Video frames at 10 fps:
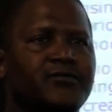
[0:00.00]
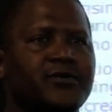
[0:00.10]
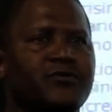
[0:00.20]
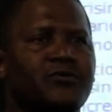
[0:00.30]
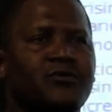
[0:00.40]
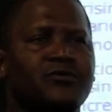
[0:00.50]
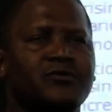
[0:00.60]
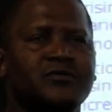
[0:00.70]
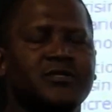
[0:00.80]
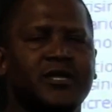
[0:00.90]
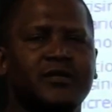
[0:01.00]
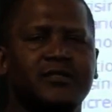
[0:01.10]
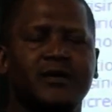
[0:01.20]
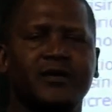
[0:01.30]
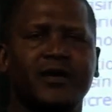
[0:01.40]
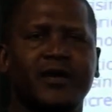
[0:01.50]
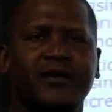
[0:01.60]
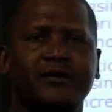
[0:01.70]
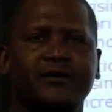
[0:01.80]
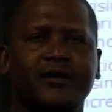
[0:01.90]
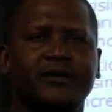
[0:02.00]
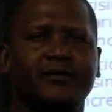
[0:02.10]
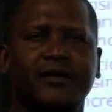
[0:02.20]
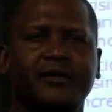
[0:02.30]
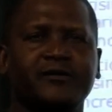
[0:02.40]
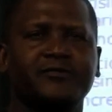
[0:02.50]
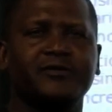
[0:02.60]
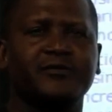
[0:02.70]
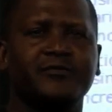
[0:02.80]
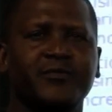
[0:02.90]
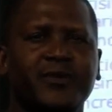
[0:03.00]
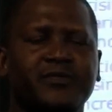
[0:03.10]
we called another guy, I don't really remember,